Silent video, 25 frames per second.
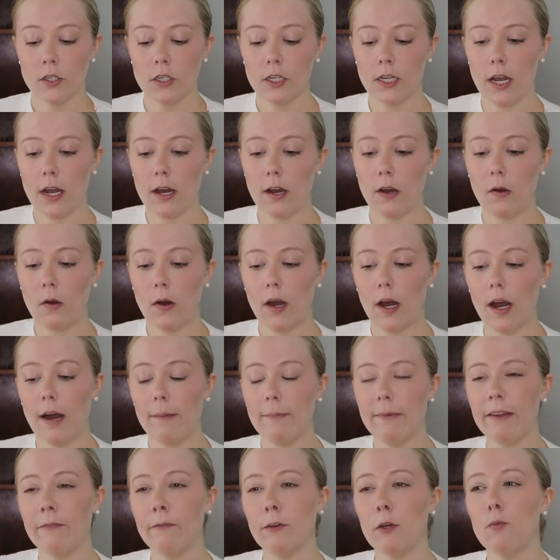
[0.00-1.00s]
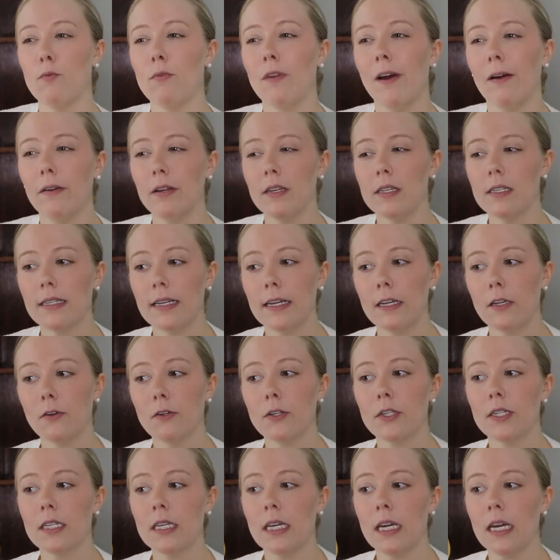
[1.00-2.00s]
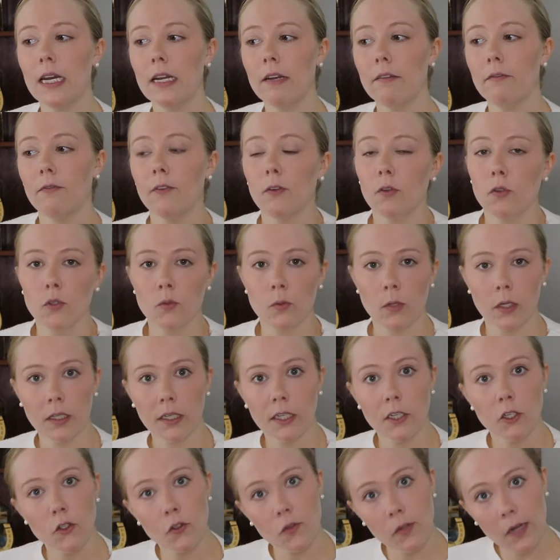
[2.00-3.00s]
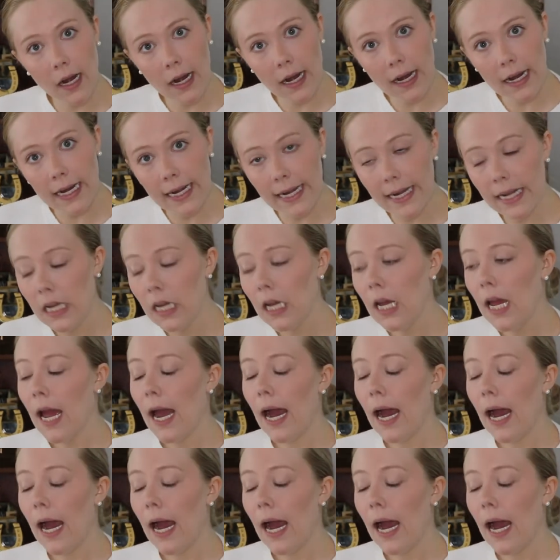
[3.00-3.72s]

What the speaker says: So if you notice that your skin feels really dry